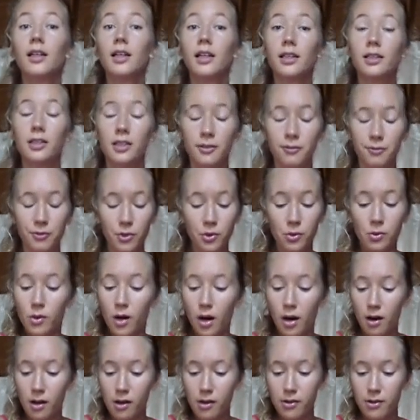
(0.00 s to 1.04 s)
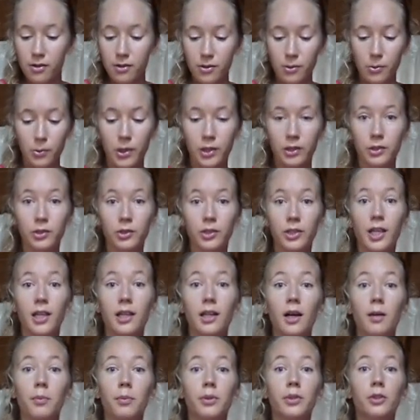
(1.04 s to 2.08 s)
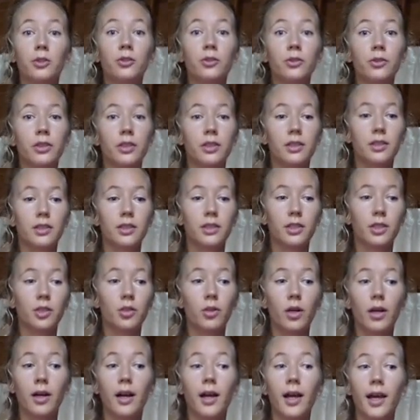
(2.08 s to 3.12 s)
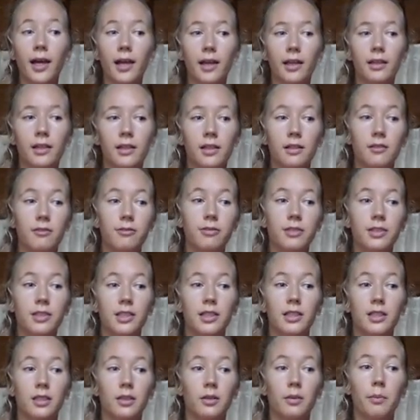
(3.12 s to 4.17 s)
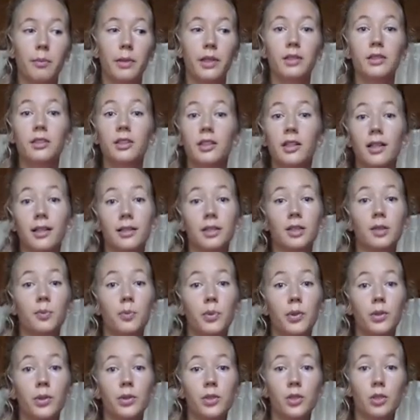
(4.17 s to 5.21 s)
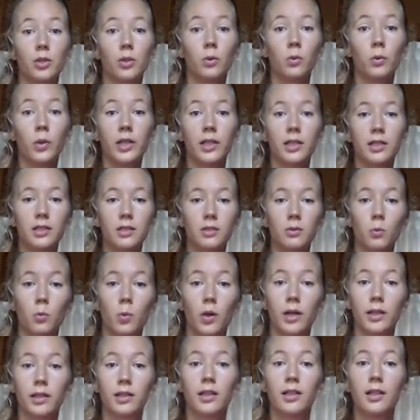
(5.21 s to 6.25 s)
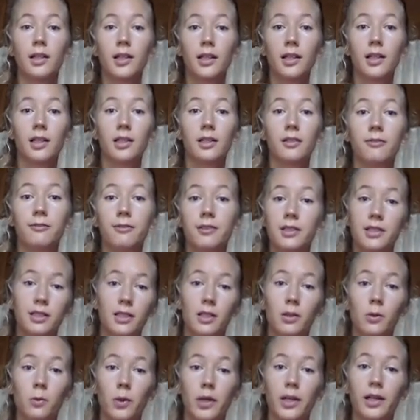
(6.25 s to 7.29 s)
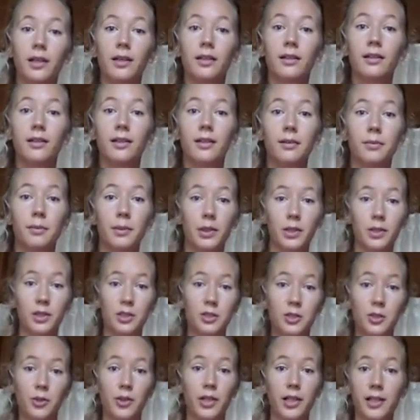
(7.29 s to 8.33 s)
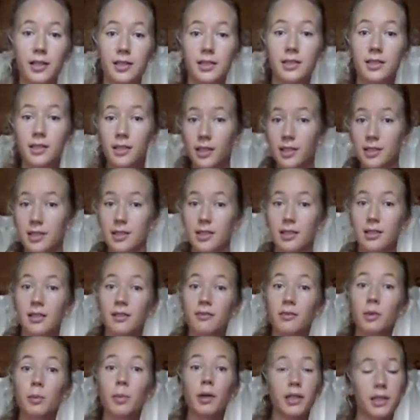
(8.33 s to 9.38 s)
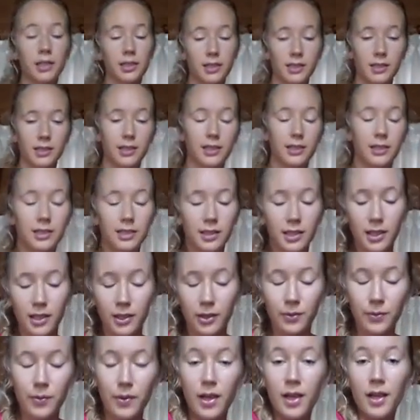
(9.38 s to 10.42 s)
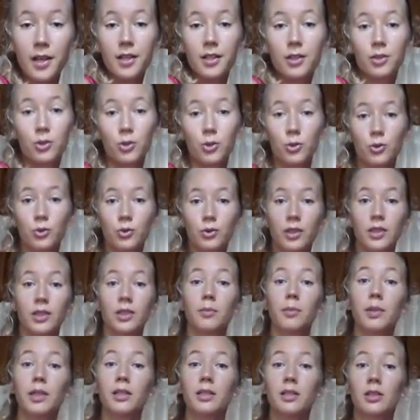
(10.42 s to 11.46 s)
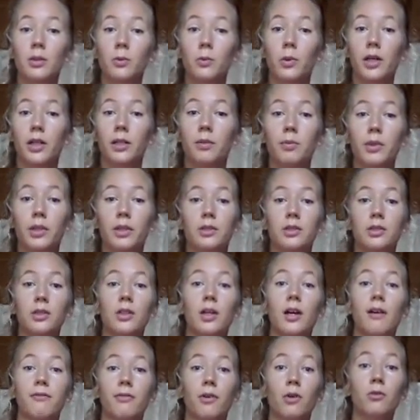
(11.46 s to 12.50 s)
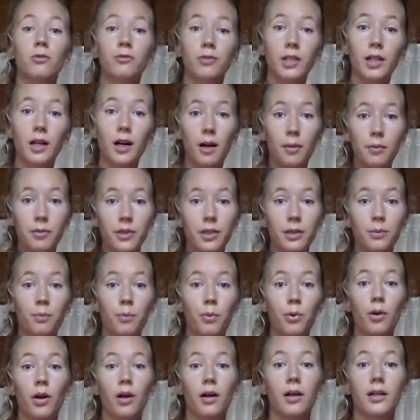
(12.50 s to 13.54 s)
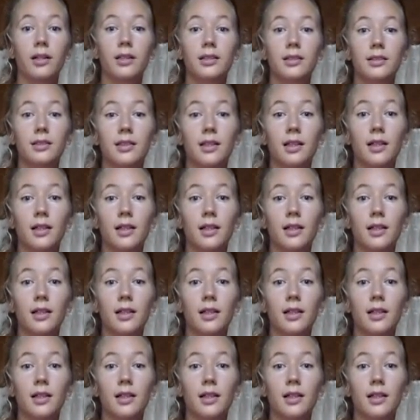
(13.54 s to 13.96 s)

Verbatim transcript: And if you are the one to get up and do it, you are ahead in the physical, mental, and spiritual ways. One, in the physical way, because you're exercising and everybody is sitting down. Two, in the mental way, because you have overcome that pride